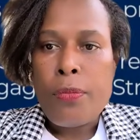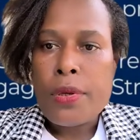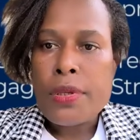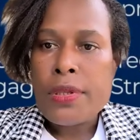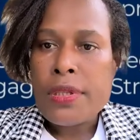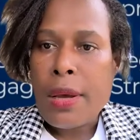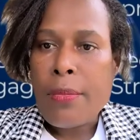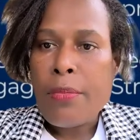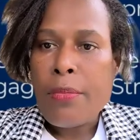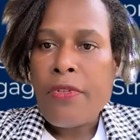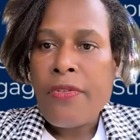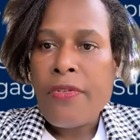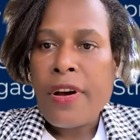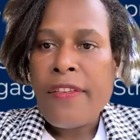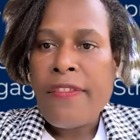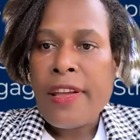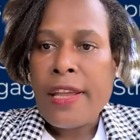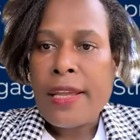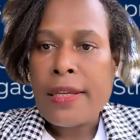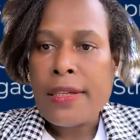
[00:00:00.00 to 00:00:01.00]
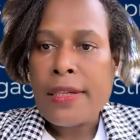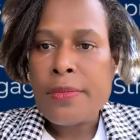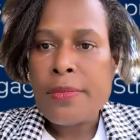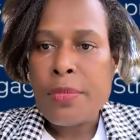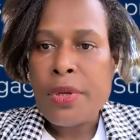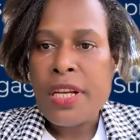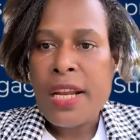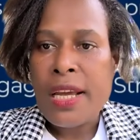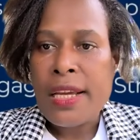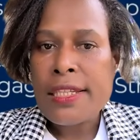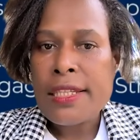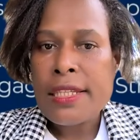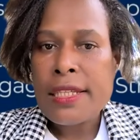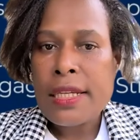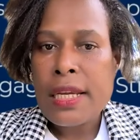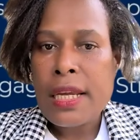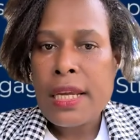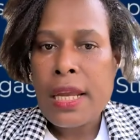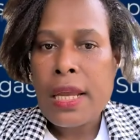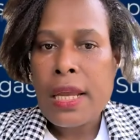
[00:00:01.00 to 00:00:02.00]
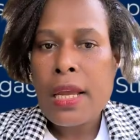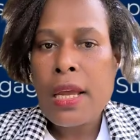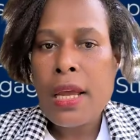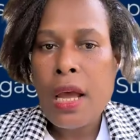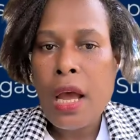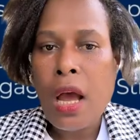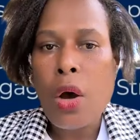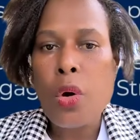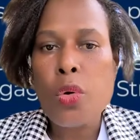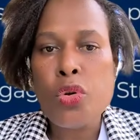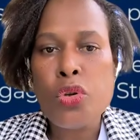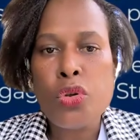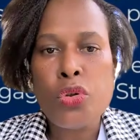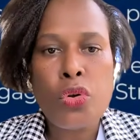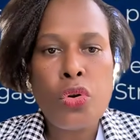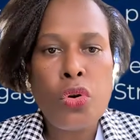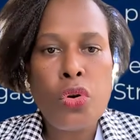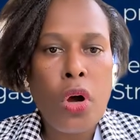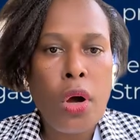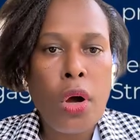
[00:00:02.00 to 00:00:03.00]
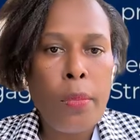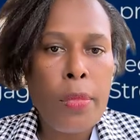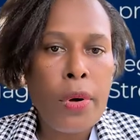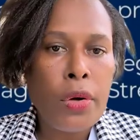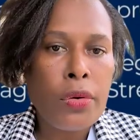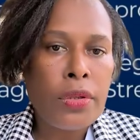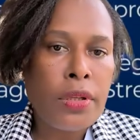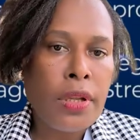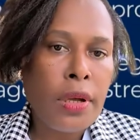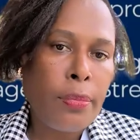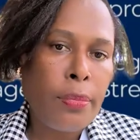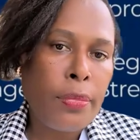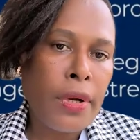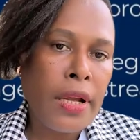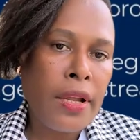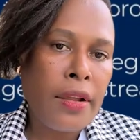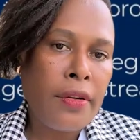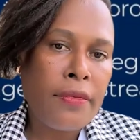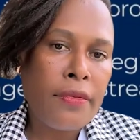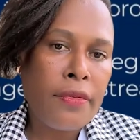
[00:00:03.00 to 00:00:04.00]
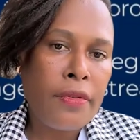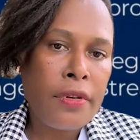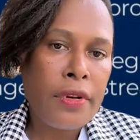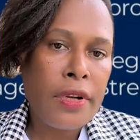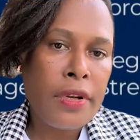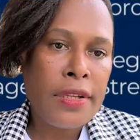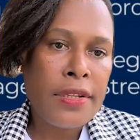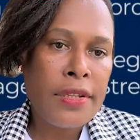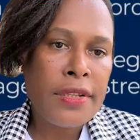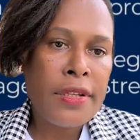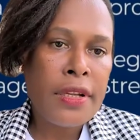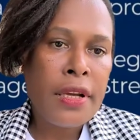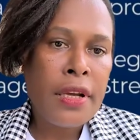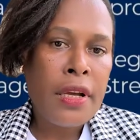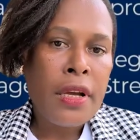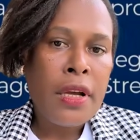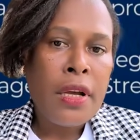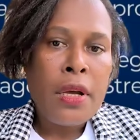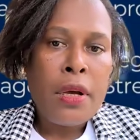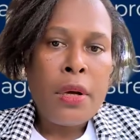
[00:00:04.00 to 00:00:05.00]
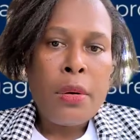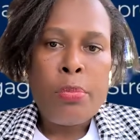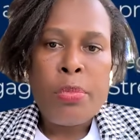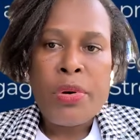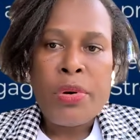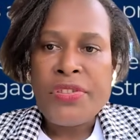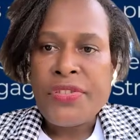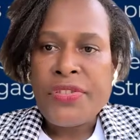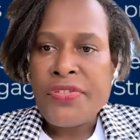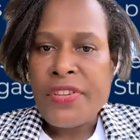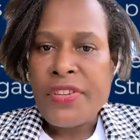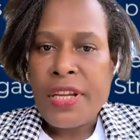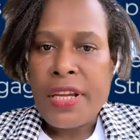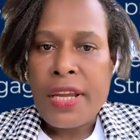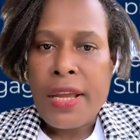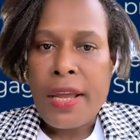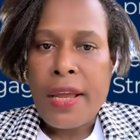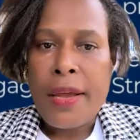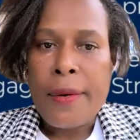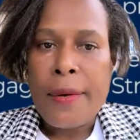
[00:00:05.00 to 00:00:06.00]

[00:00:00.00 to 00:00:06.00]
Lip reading: Some of us has been asking, how do you go about applying for this Pacific